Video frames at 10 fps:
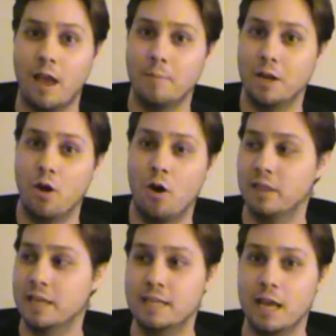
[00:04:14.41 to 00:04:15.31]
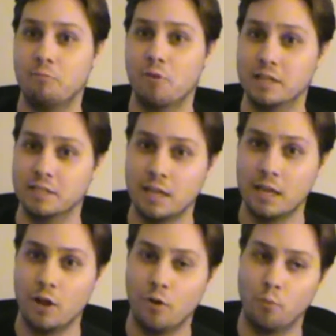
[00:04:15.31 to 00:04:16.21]
I mean, all they did was
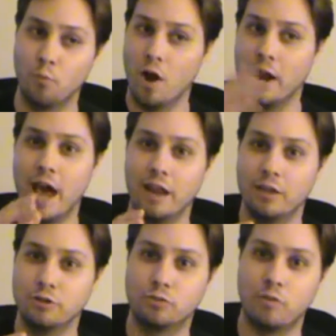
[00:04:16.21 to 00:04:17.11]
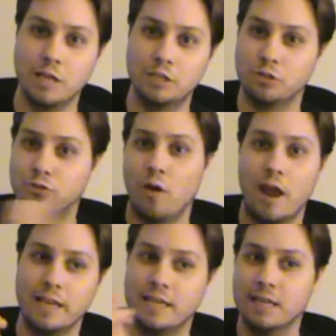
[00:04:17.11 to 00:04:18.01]
run out of their trench to
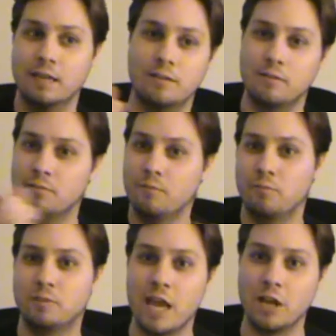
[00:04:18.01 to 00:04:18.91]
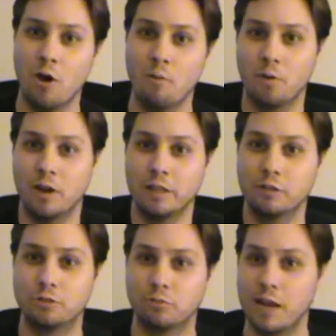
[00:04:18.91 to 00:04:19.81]
try to take over
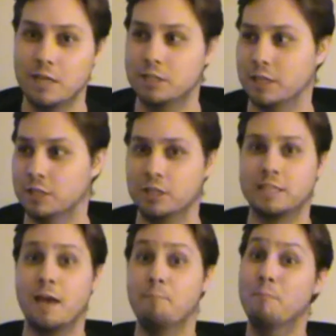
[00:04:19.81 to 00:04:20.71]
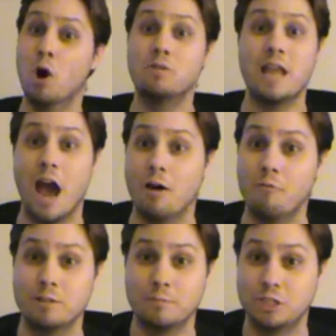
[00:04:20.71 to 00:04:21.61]
another trench and just get mowed
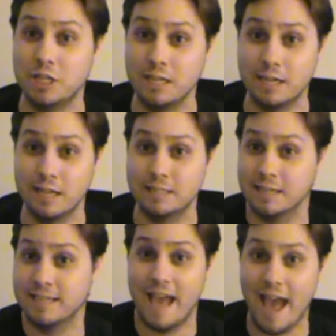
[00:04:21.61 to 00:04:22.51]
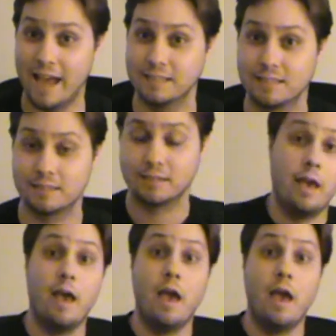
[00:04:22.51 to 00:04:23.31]
down with machine guns and gas.